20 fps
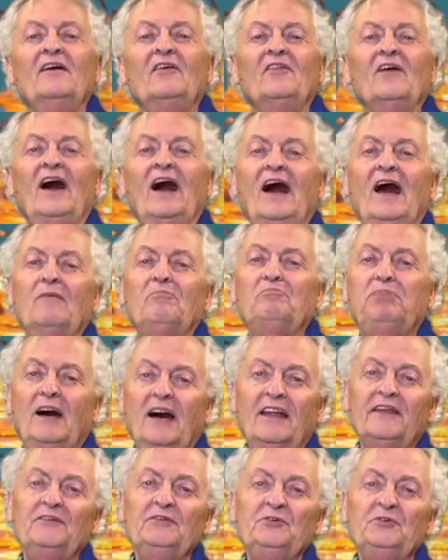the
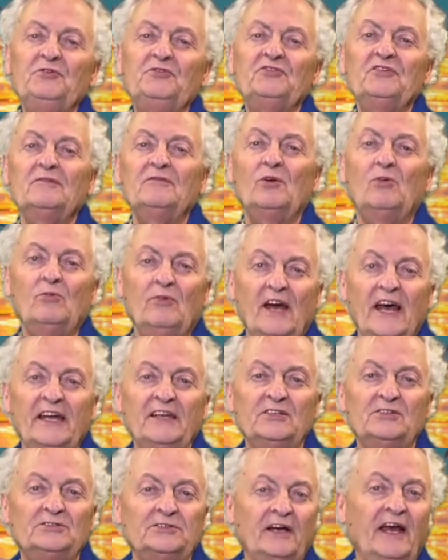hypotenuse of a right
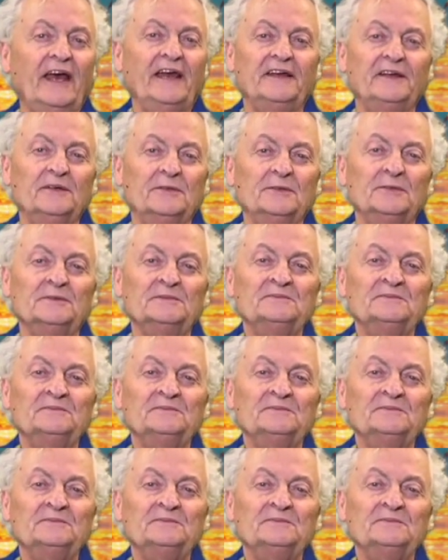triangle.